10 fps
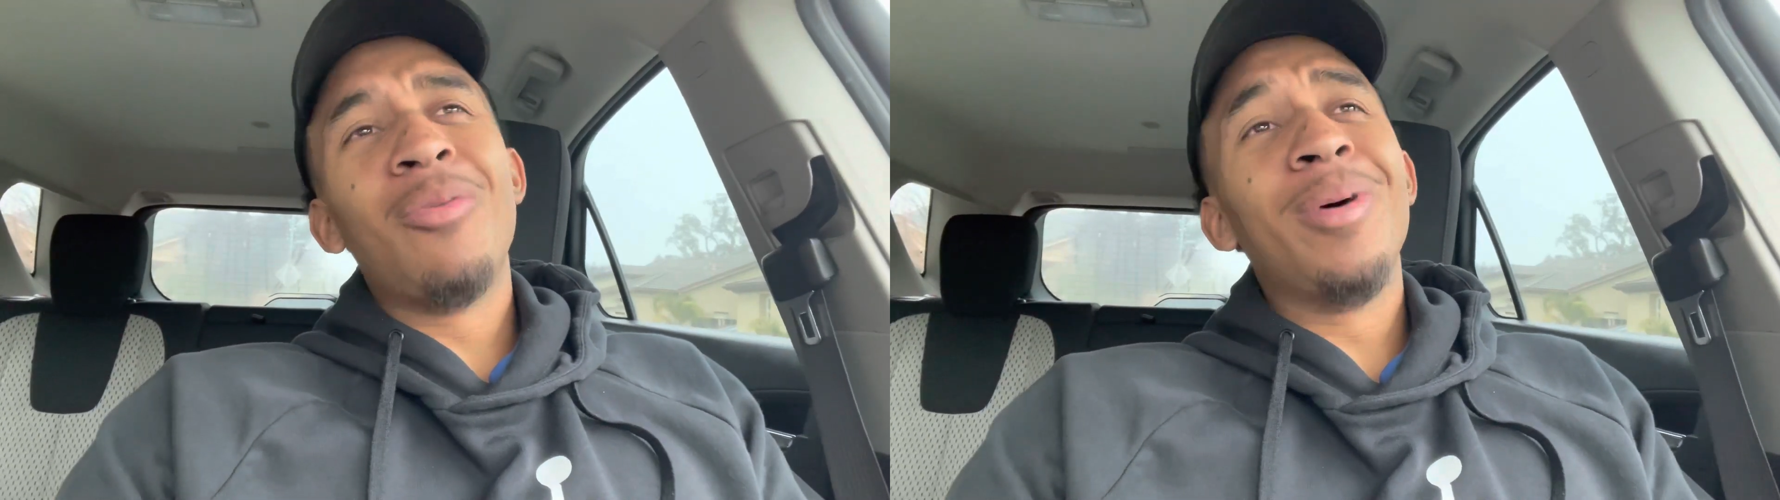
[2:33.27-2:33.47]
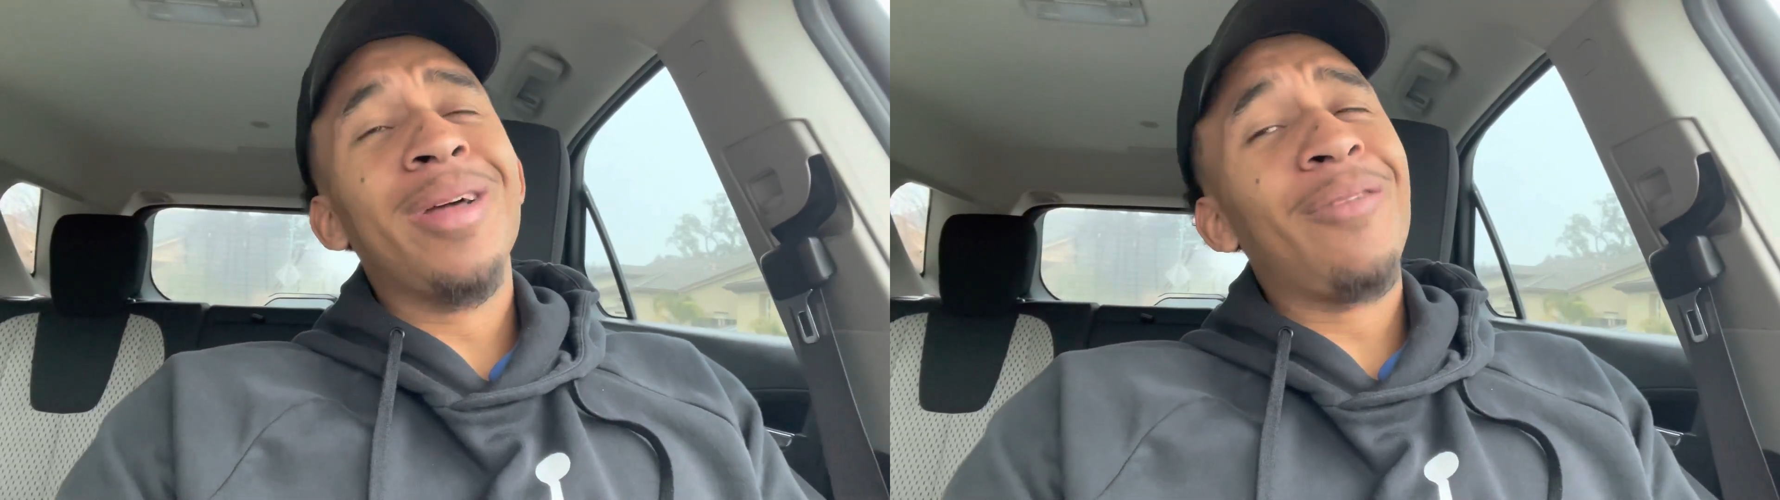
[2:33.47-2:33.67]

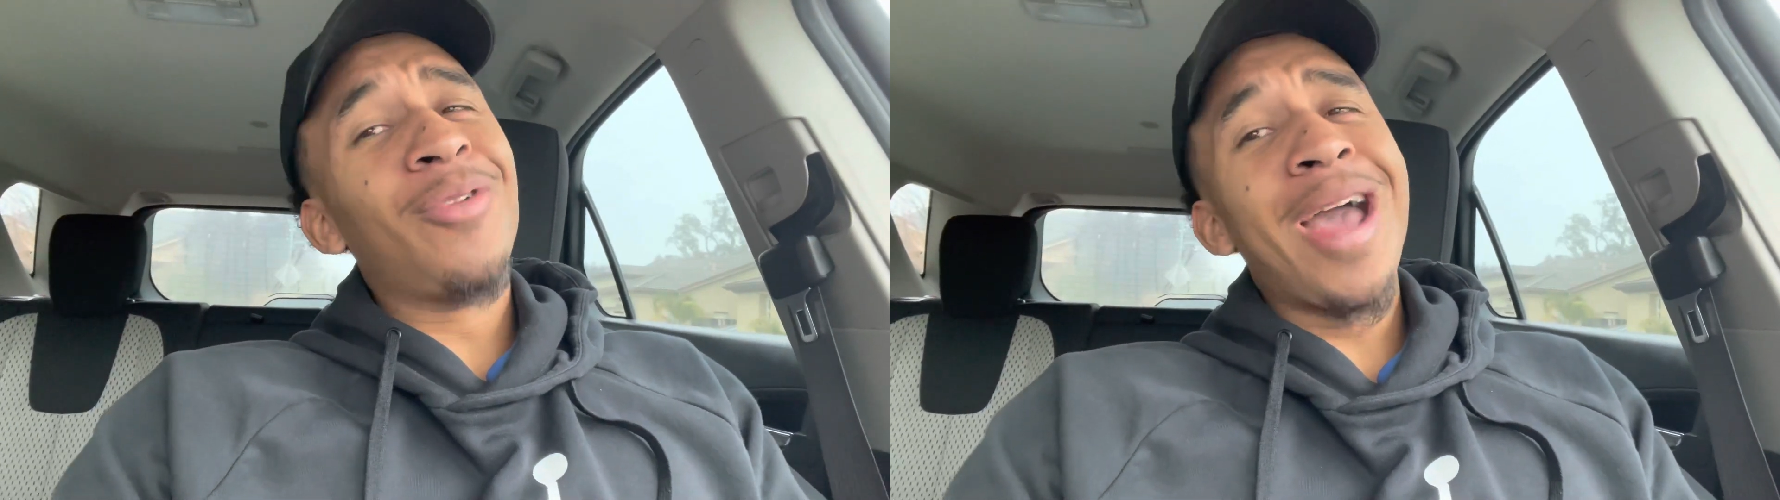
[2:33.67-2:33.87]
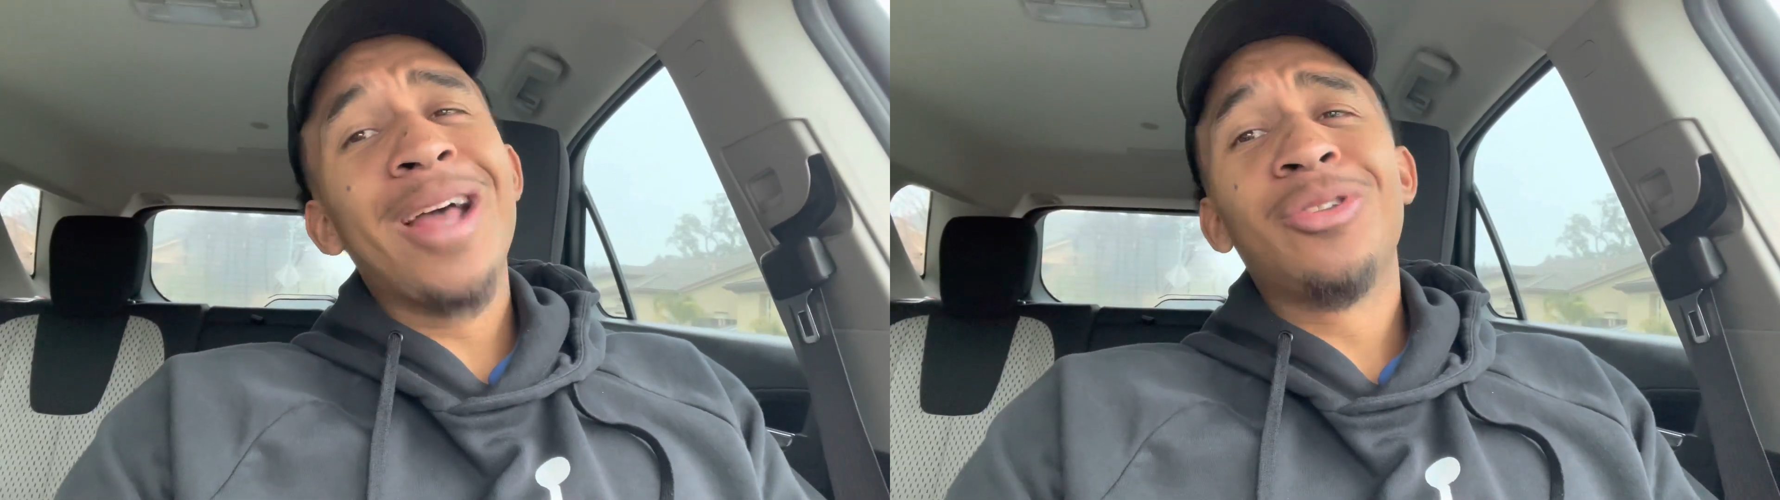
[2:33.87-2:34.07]
but if
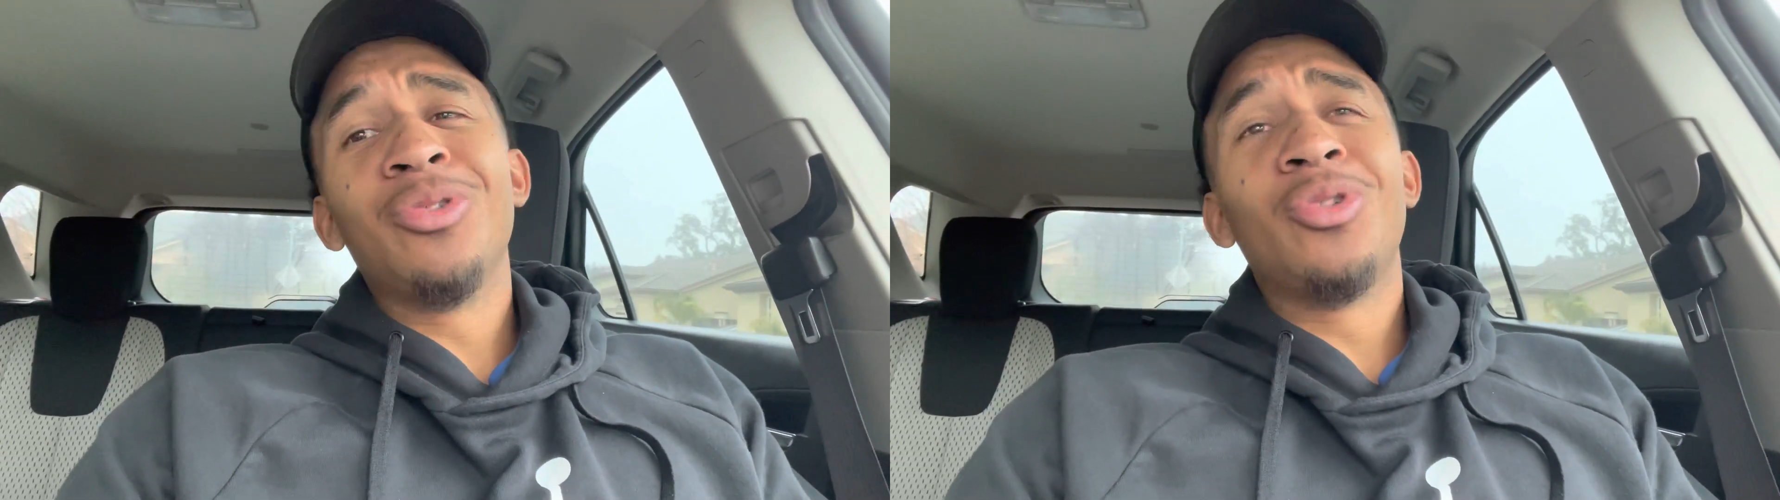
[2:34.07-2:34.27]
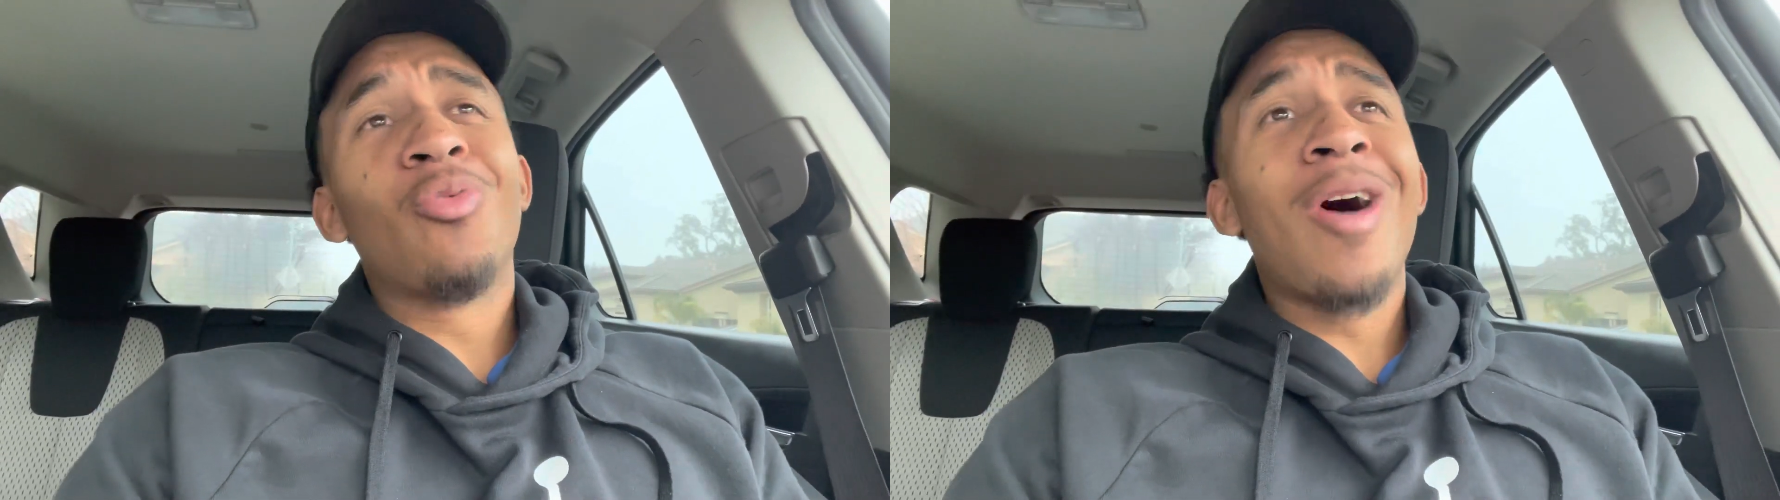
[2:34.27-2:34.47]
we had to,
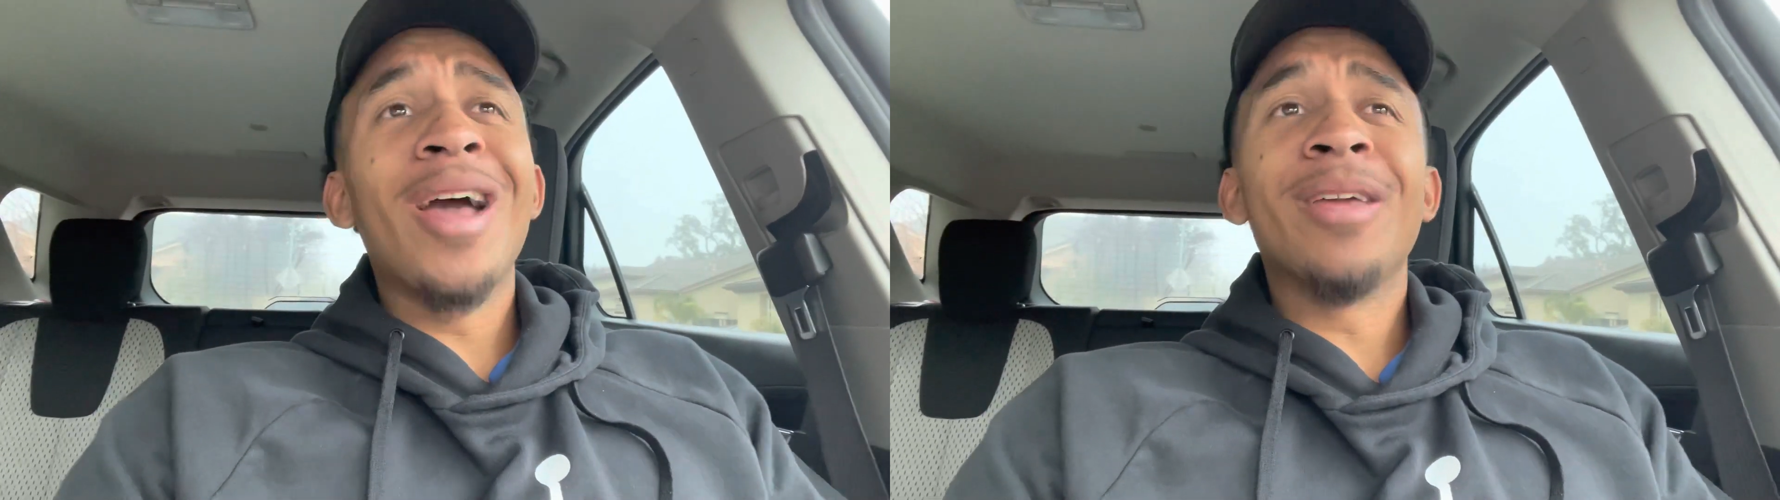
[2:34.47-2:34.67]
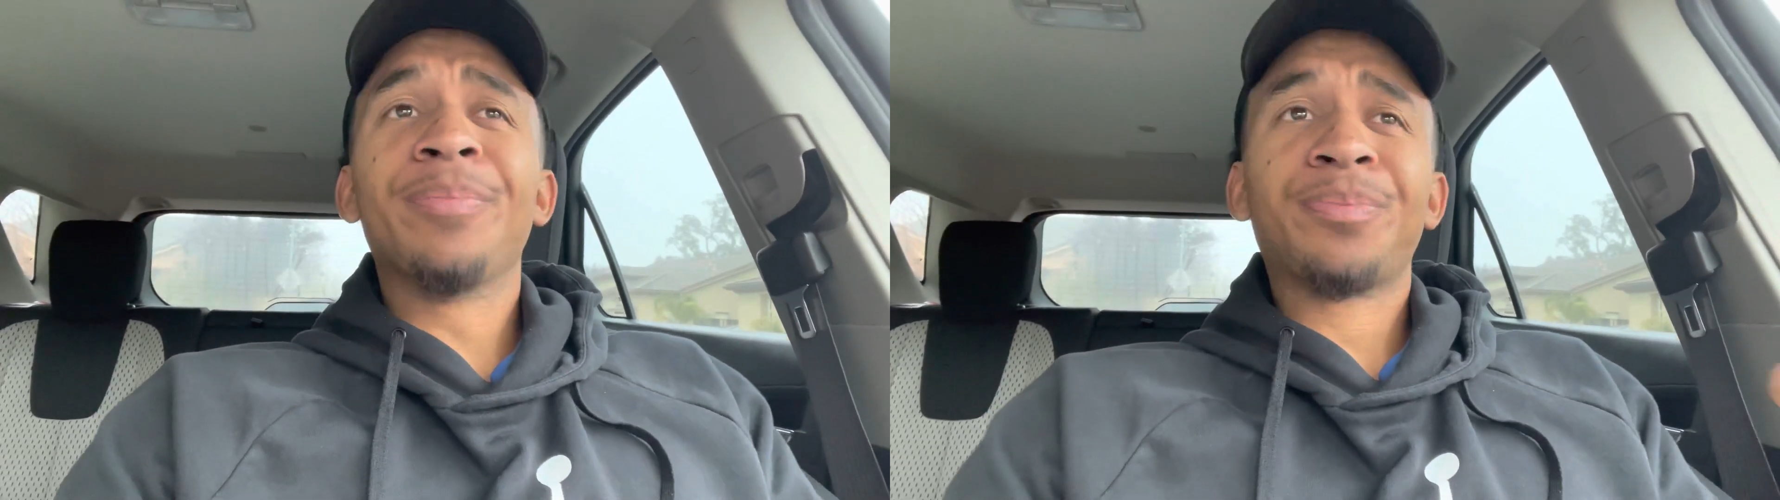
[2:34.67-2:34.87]
Dwight,